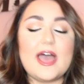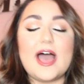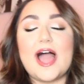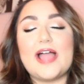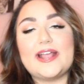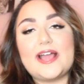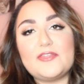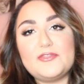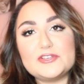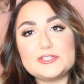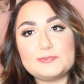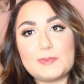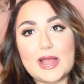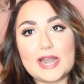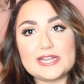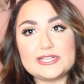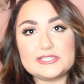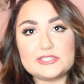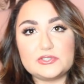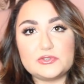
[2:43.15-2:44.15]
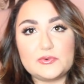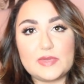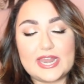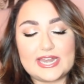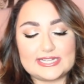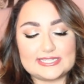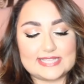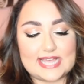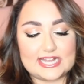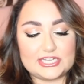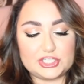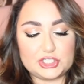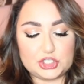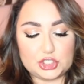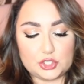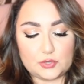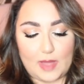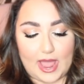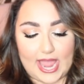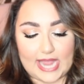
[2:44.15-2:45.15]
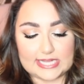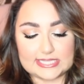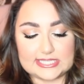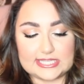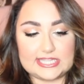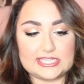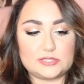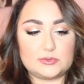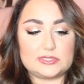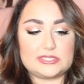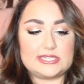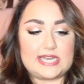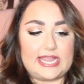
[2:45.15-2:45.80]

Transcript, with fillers: I got this bodysuit in a size 2X, and this was